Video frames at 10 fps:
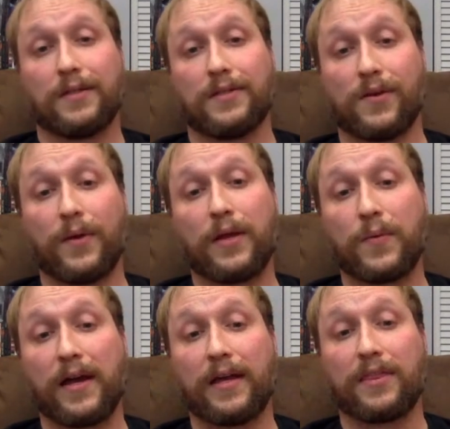So
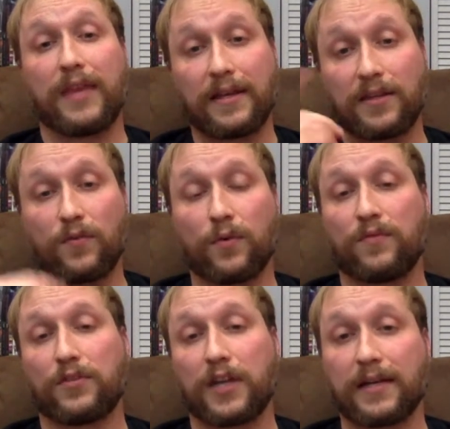anyway, thanks everyone
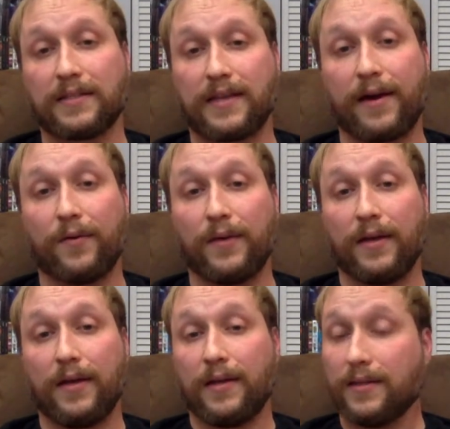for checking this out.
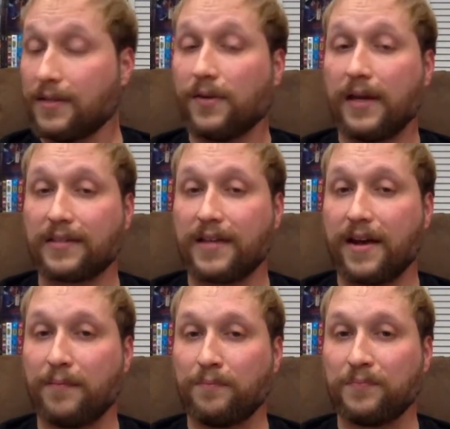Until next
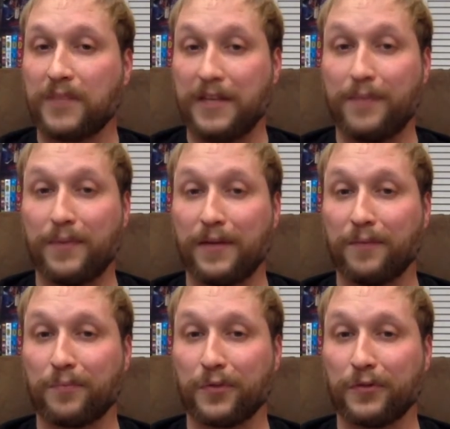time, keep
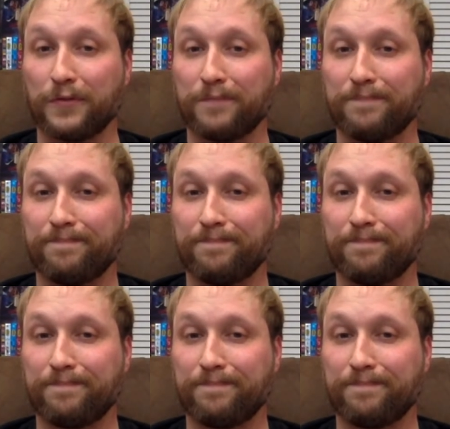it brutal.